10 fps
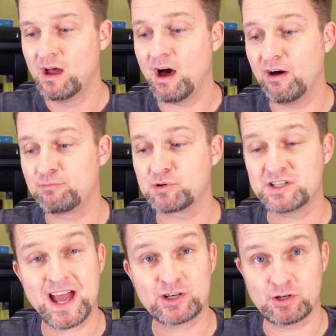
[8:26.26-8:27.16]
of
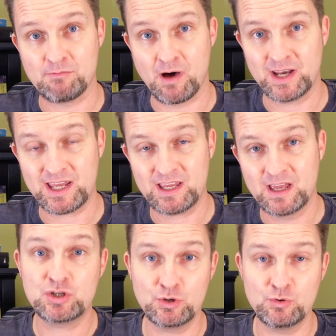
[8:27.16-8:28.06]
protection money
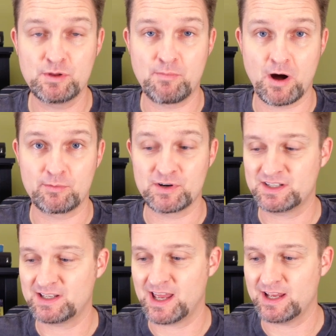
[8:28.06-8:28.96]
to the Barbary
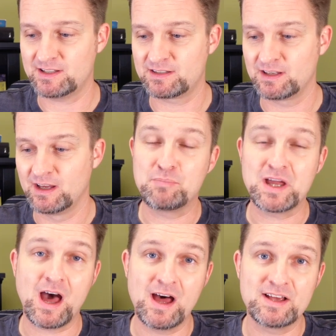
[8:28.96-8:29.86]
states
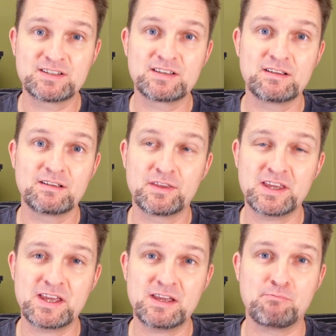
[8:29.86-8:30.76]
because
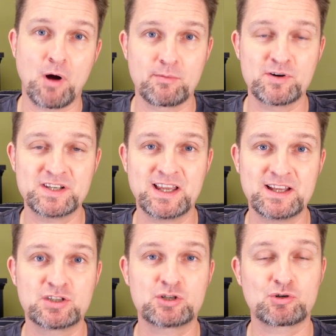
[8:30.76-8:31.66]
the Barbary
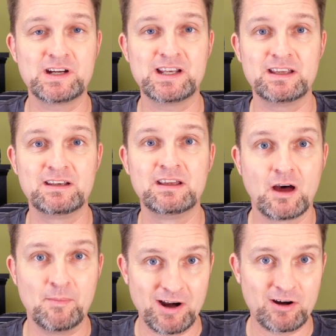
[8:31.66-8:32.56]
states treated
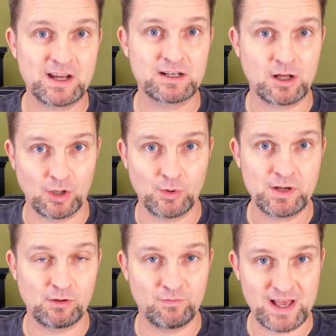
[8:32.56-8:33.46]
American
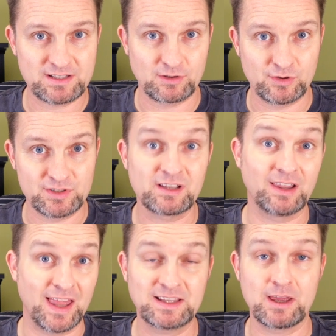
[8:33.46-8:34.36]
colonial vessels
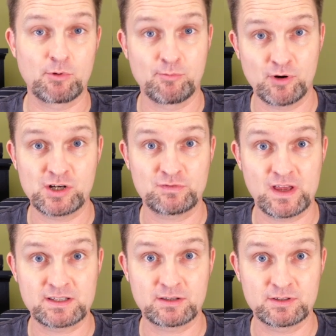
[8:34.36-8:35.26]
like they were British
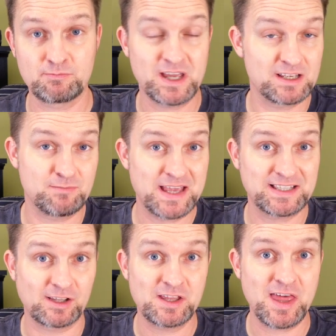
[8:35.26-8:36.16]
vessels, because
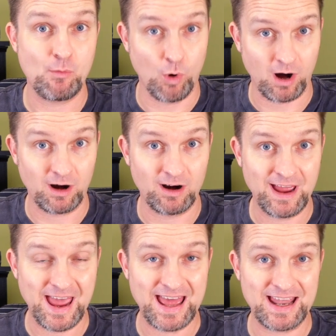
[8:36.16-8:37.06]
basically they were,
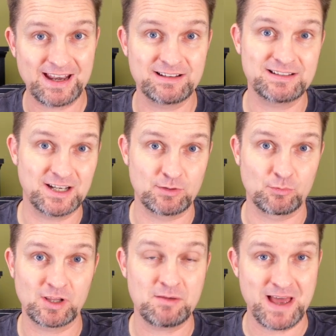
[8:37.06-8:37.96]
and didn't
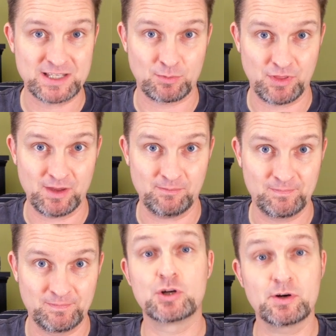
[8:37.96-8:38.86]
really mess with them.
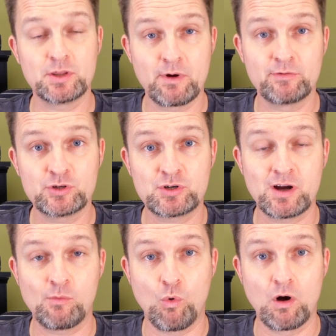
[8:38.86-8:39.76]
During the
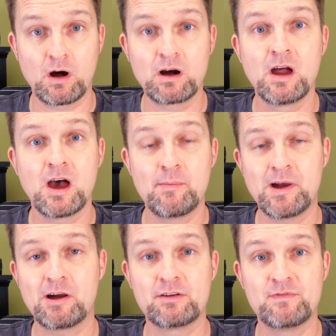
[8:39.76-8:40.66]
Revolutionary War,
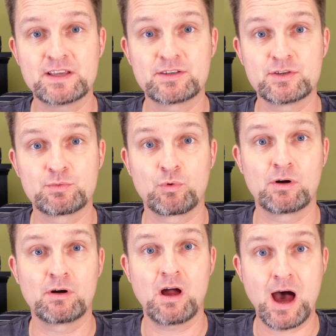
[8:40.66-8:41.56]
American vessels
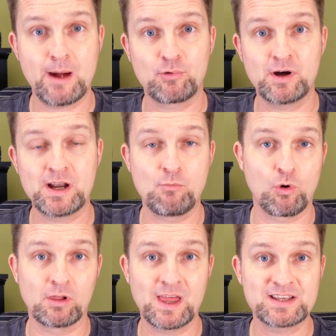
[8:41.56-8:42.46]
were operating
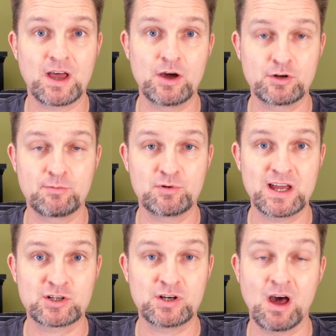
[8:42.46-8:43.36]
more or less under the
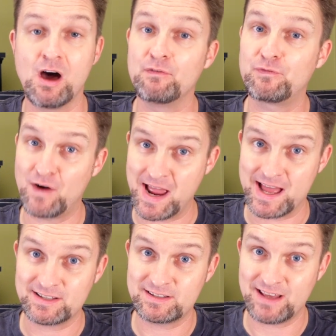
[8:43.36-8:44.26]
protection of
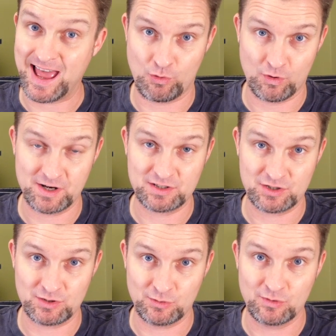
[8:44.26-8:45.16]
France, according
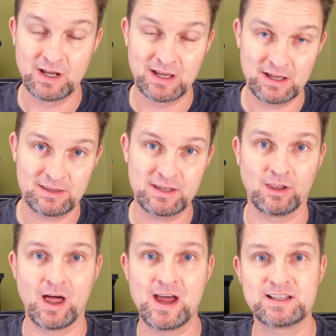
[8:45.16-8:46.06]
to the
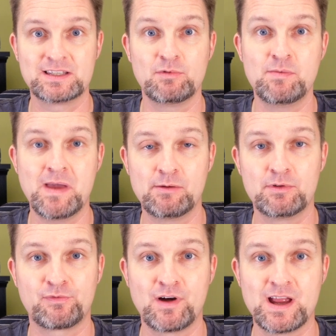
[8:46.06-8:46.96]
alliance that we made
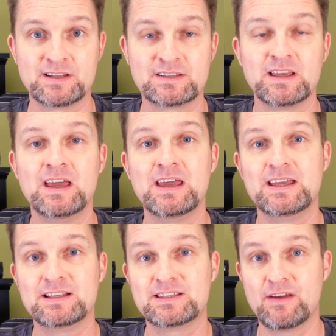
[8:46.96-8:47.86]
with France
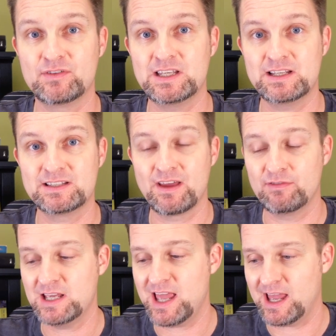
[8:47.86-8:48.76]
in
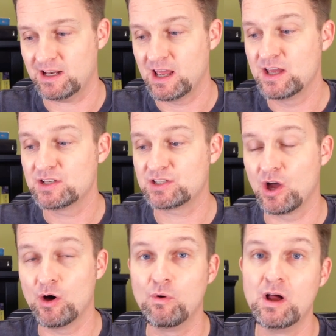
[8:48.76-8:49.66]
1778.
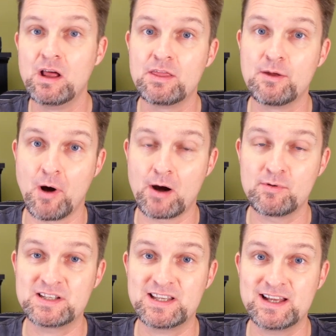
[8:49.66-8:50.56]
So the
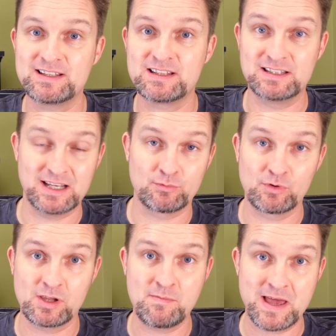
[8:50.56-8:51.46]
Barbary states didn't
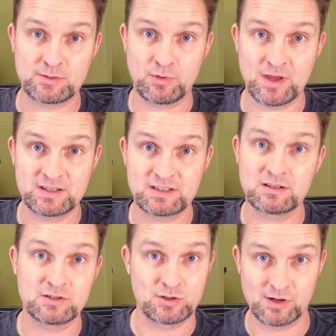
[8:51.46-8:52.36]
really mess with us
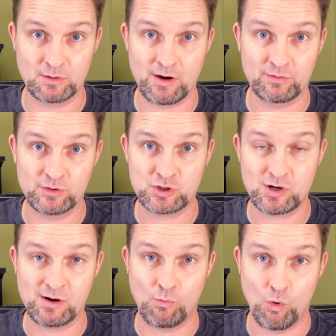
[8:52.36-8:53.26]
during the
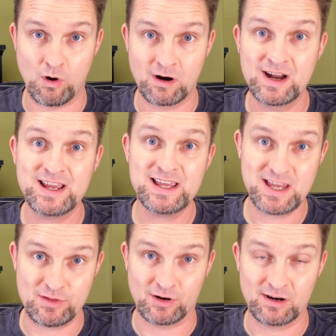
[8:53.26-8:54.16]
Revolutionary War
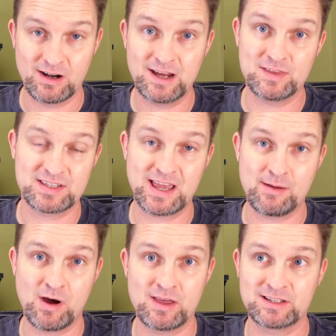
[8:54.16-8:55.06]
either, in the same
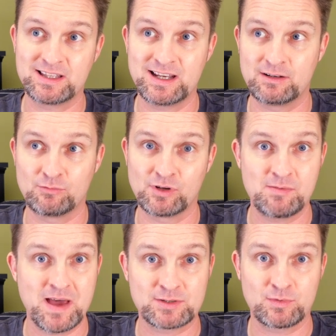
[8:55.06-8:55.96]
way that they didn't really
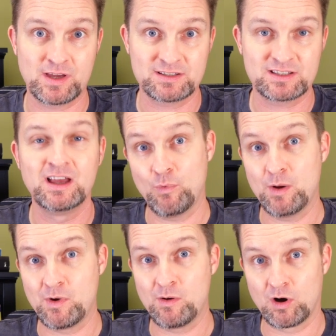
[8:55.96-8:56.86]
mess with us
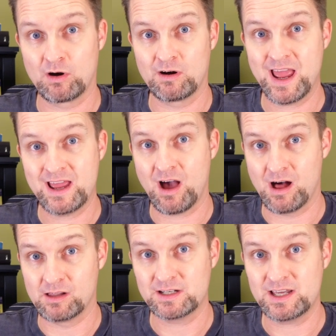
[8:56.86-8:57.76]
when we were a
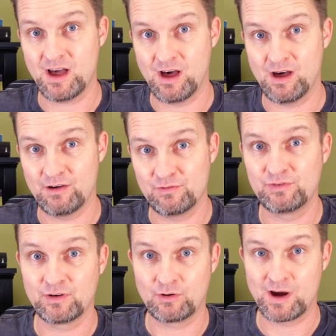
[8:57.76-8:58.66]
colony
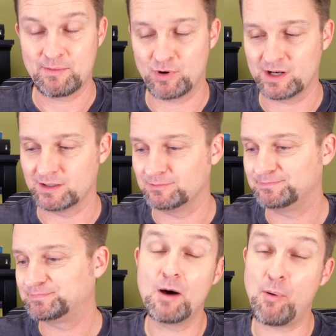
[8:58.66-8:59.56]
of Great Britain.
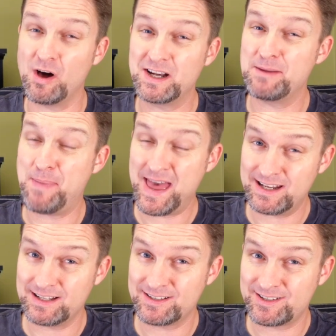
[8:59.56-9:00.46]
Upon
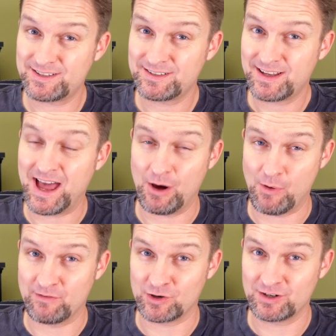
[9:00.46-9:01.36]
independence,
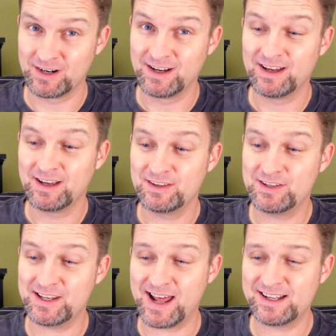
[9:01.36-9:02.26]
however, the
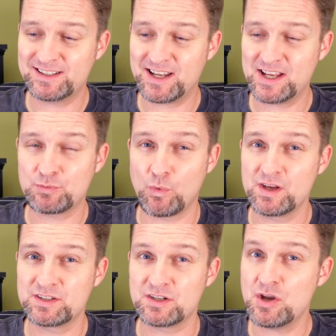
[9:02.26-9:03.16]
United States
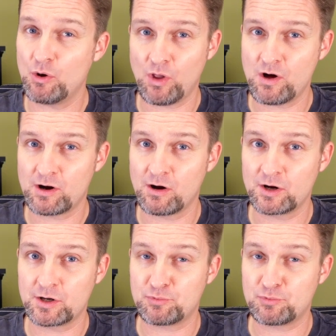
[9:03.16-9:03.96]
was no longer under the